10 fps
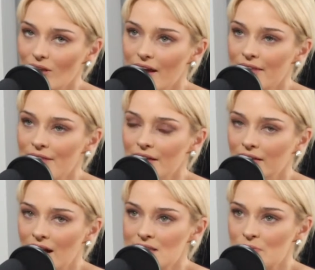And then the
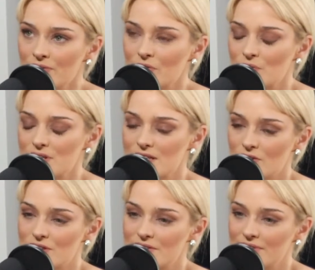last one, of course, is
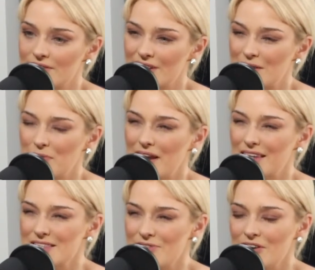cost of living, but
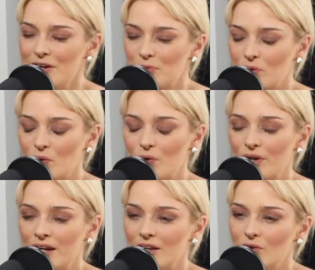that's very
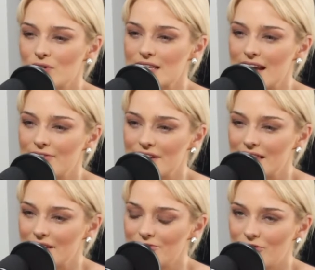broad, and it looks at
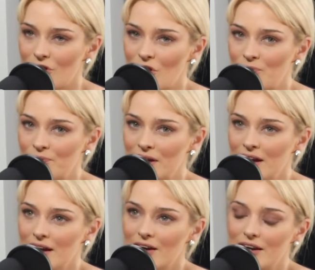everything from
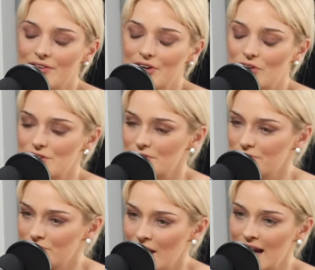kind of the cost of
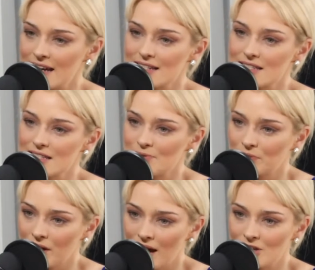freight,
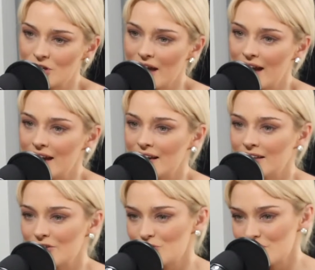supply chain,
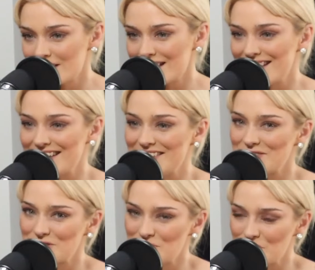electricity,
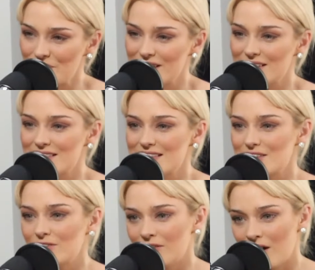insurance,
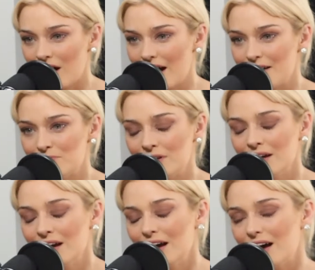crime.
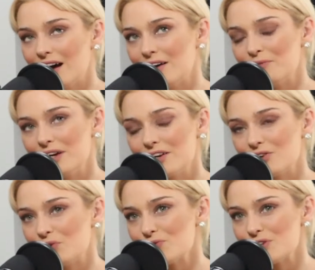It
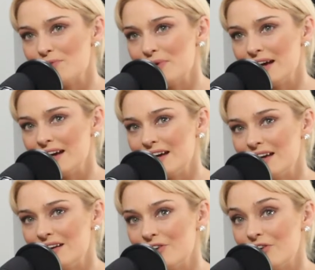could also
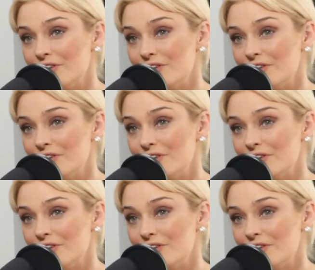be,